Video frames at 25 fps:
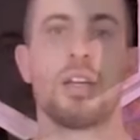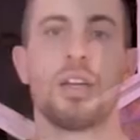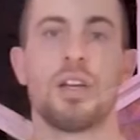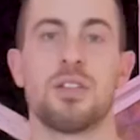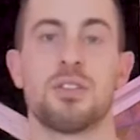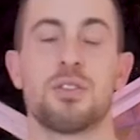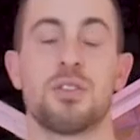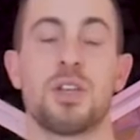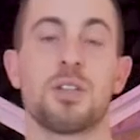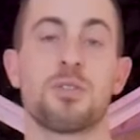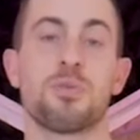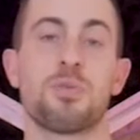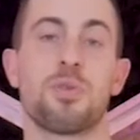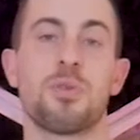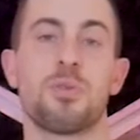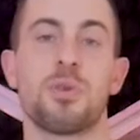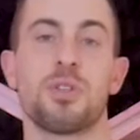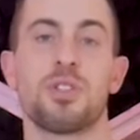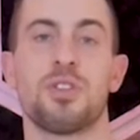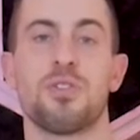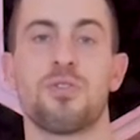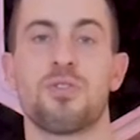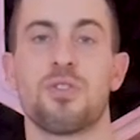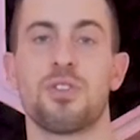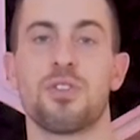And so that's pretty
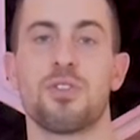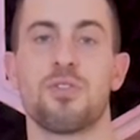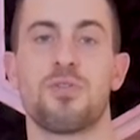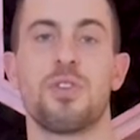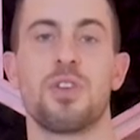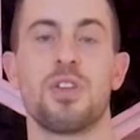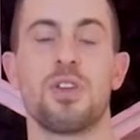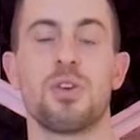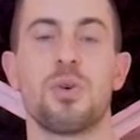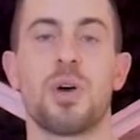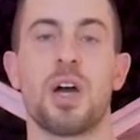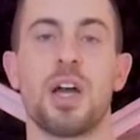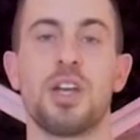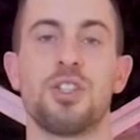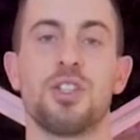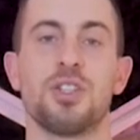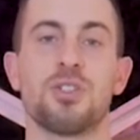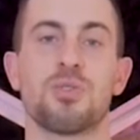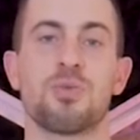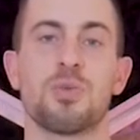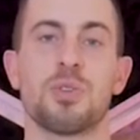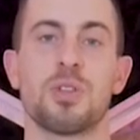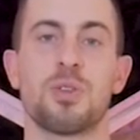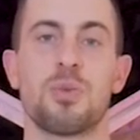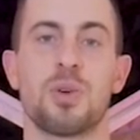much it for this video. I
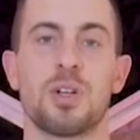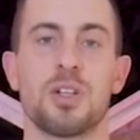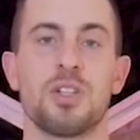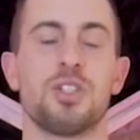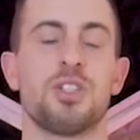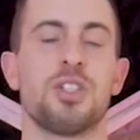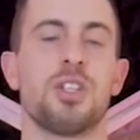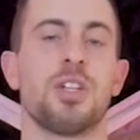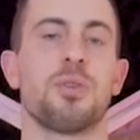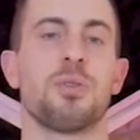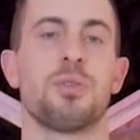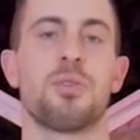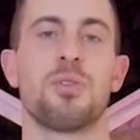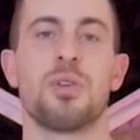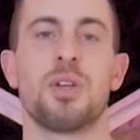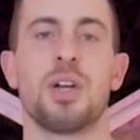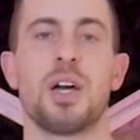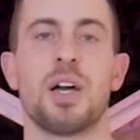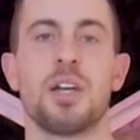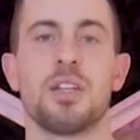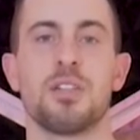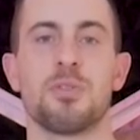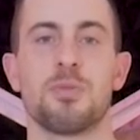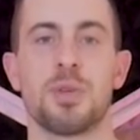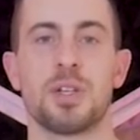just really wanted to share with you
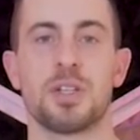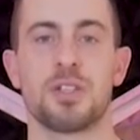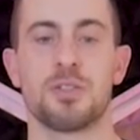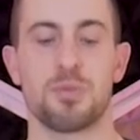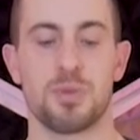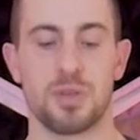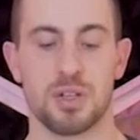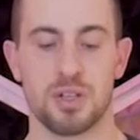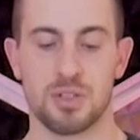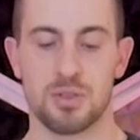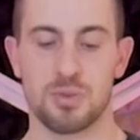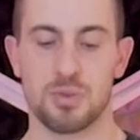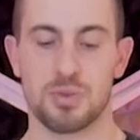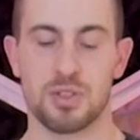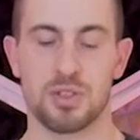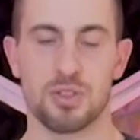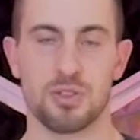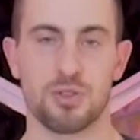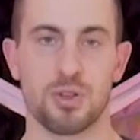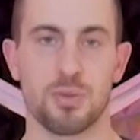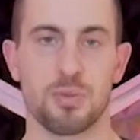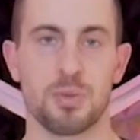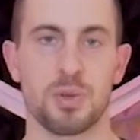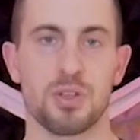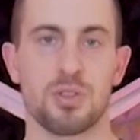guys my experience with these
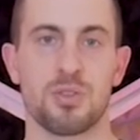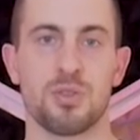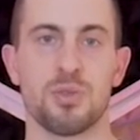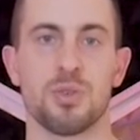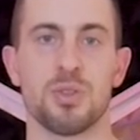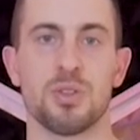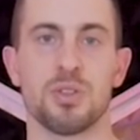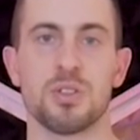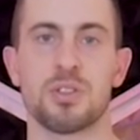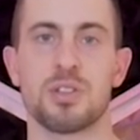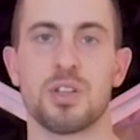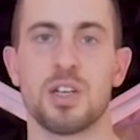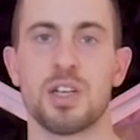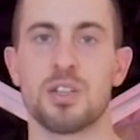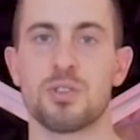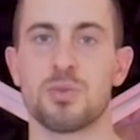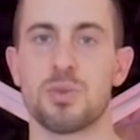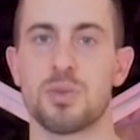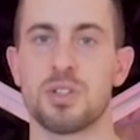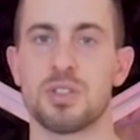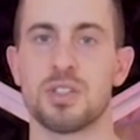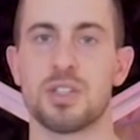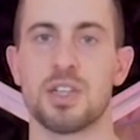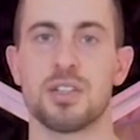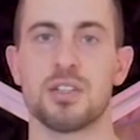crimping tools, as
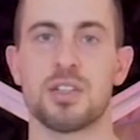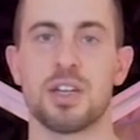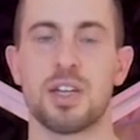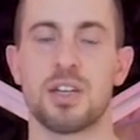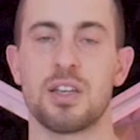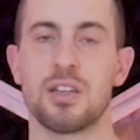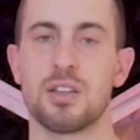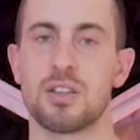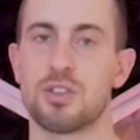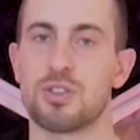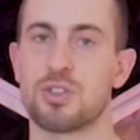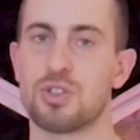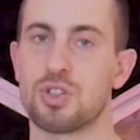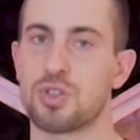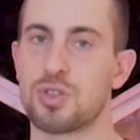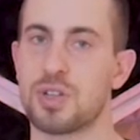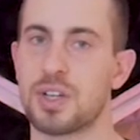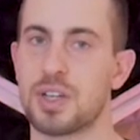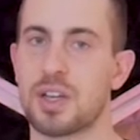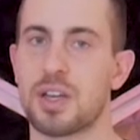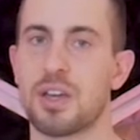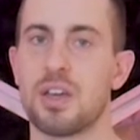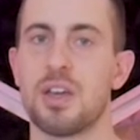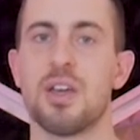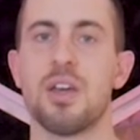well as that tiny little
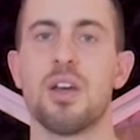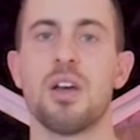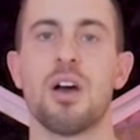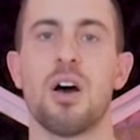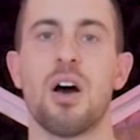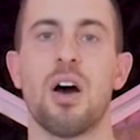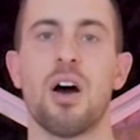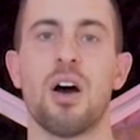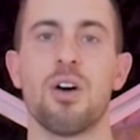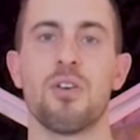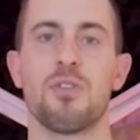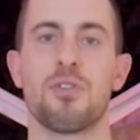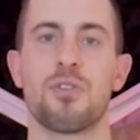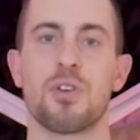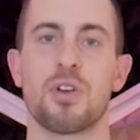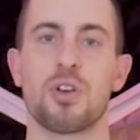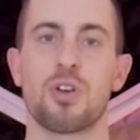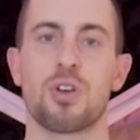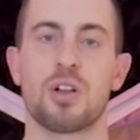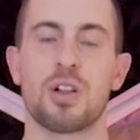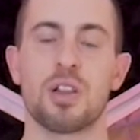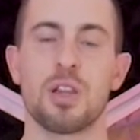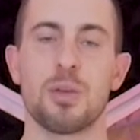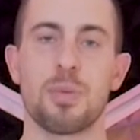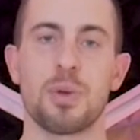trick of
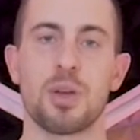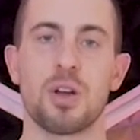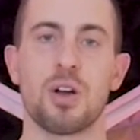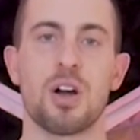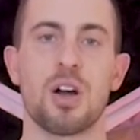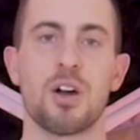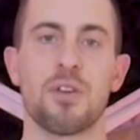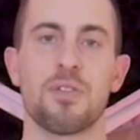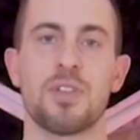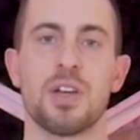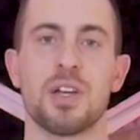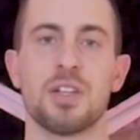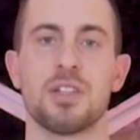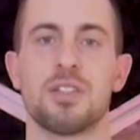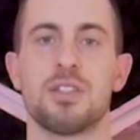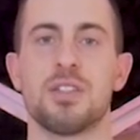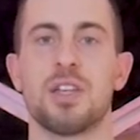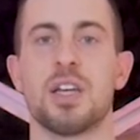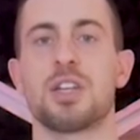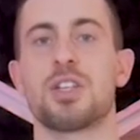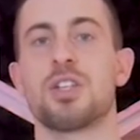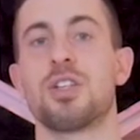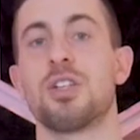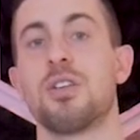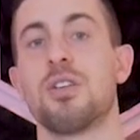clipping off that
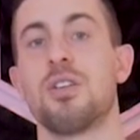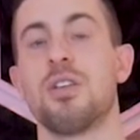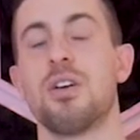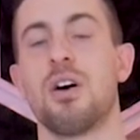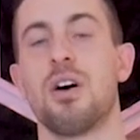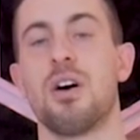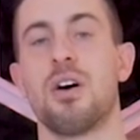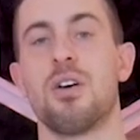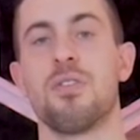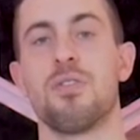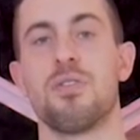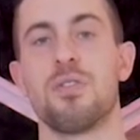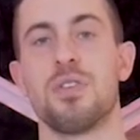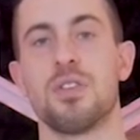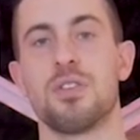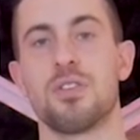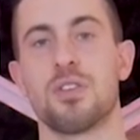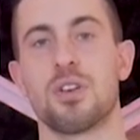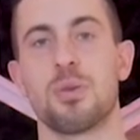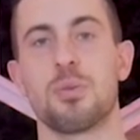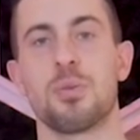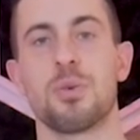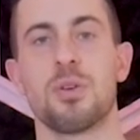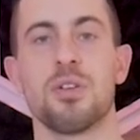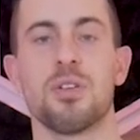section of the
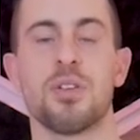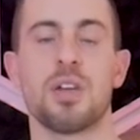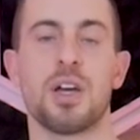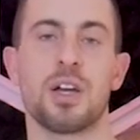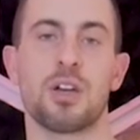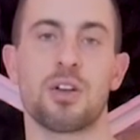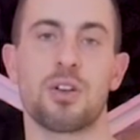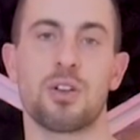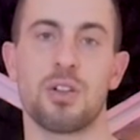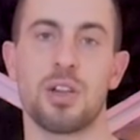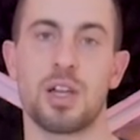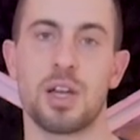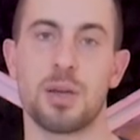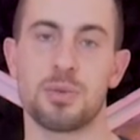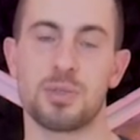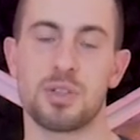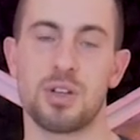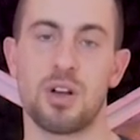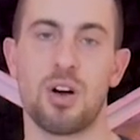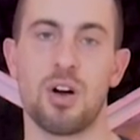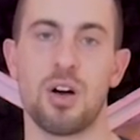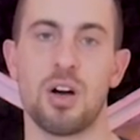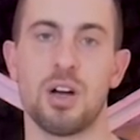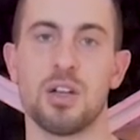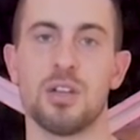terminal that clamps
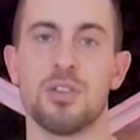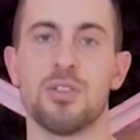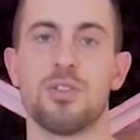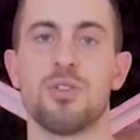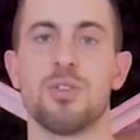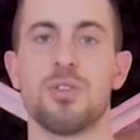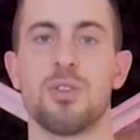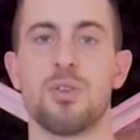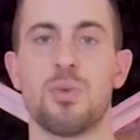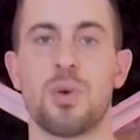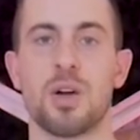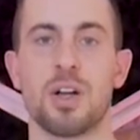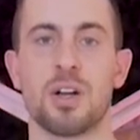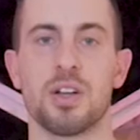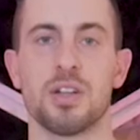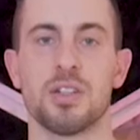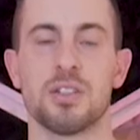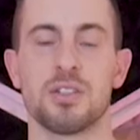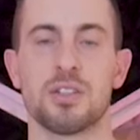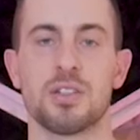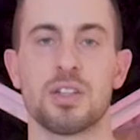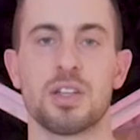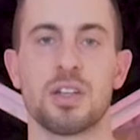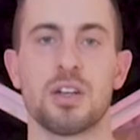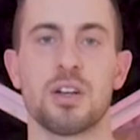onto the wire
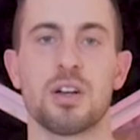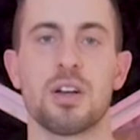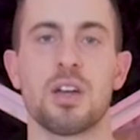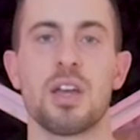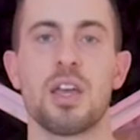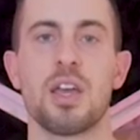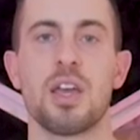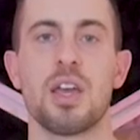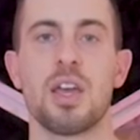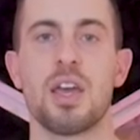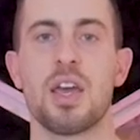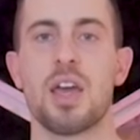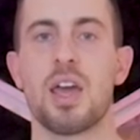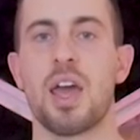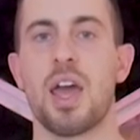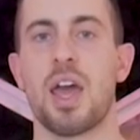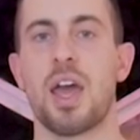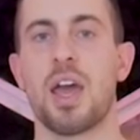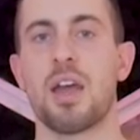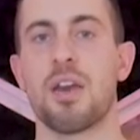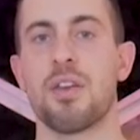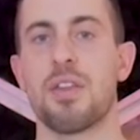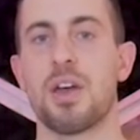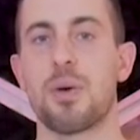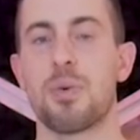insulator.
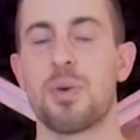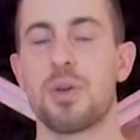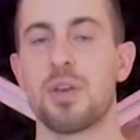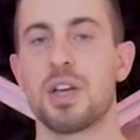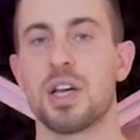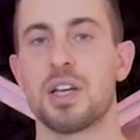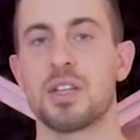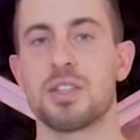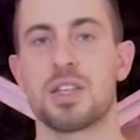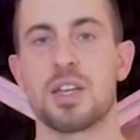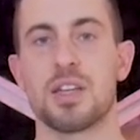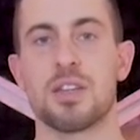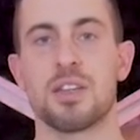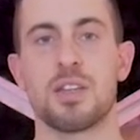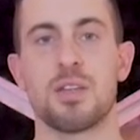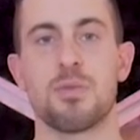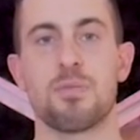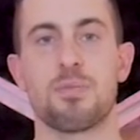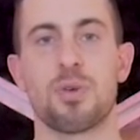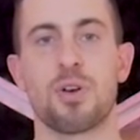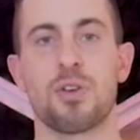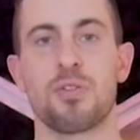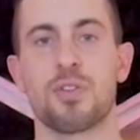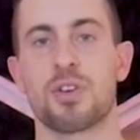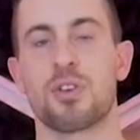And that way you guys get the
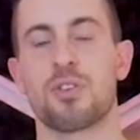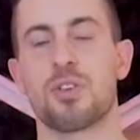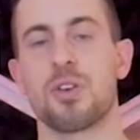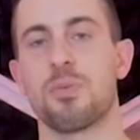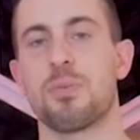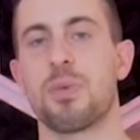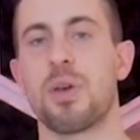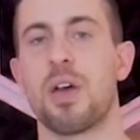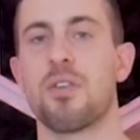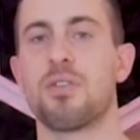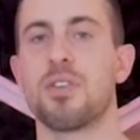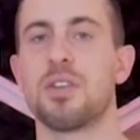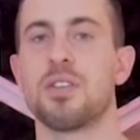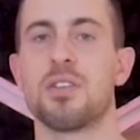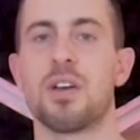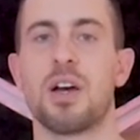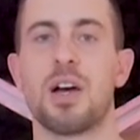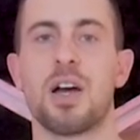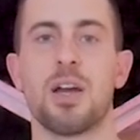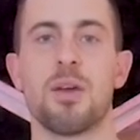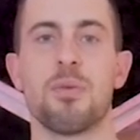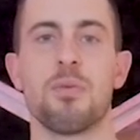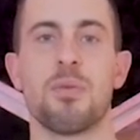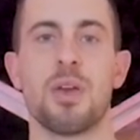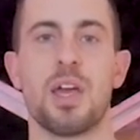perfect crimp every
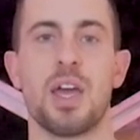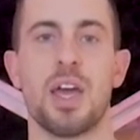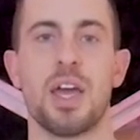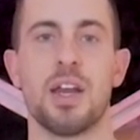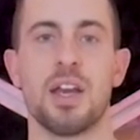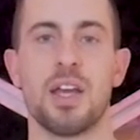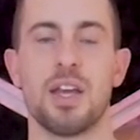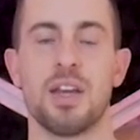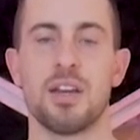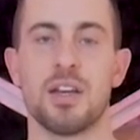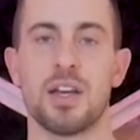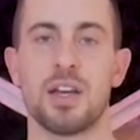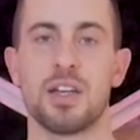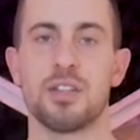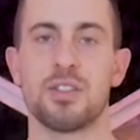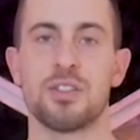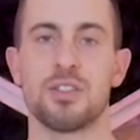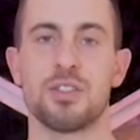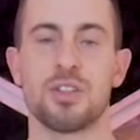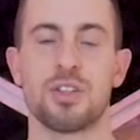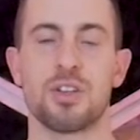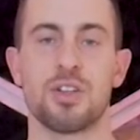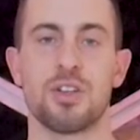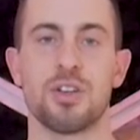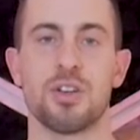time and a nice
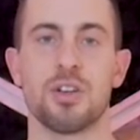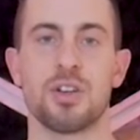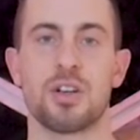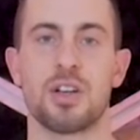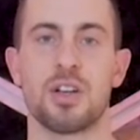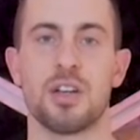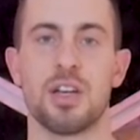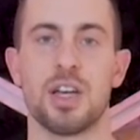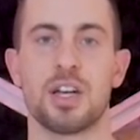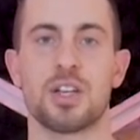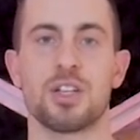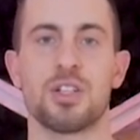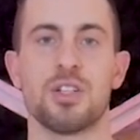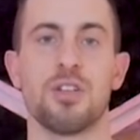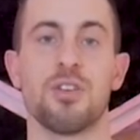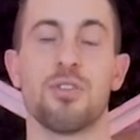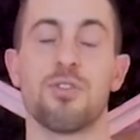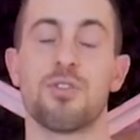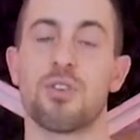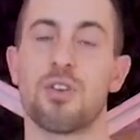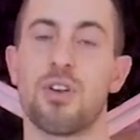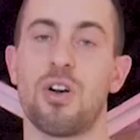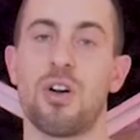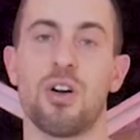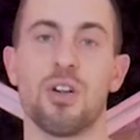secure connection
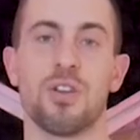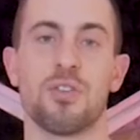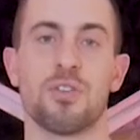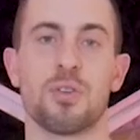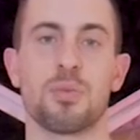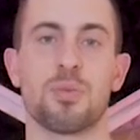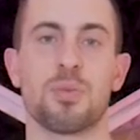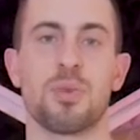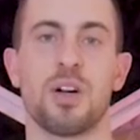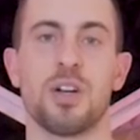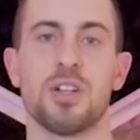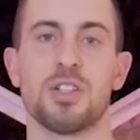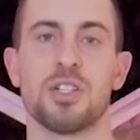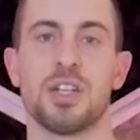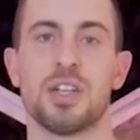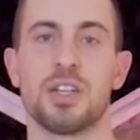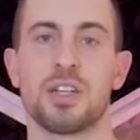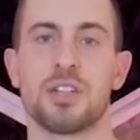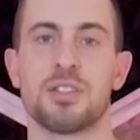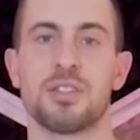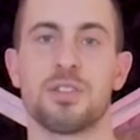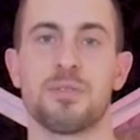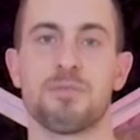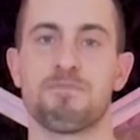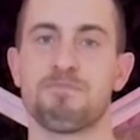for all of your
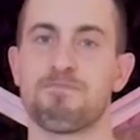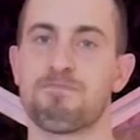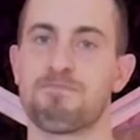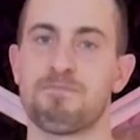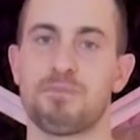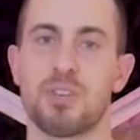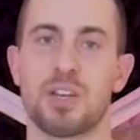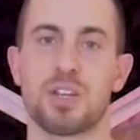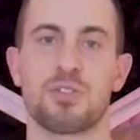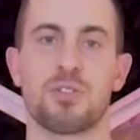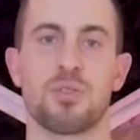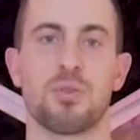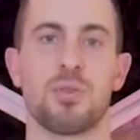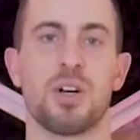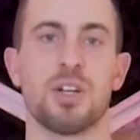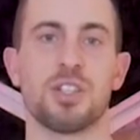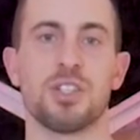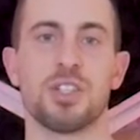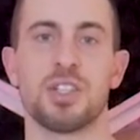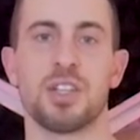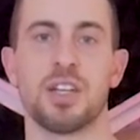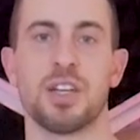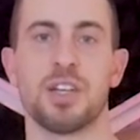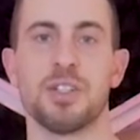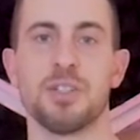projects. Thanks for
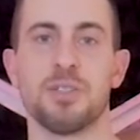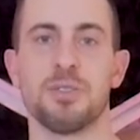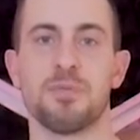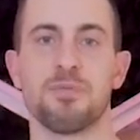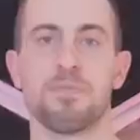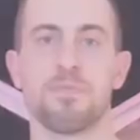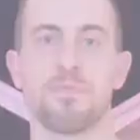watching, guys.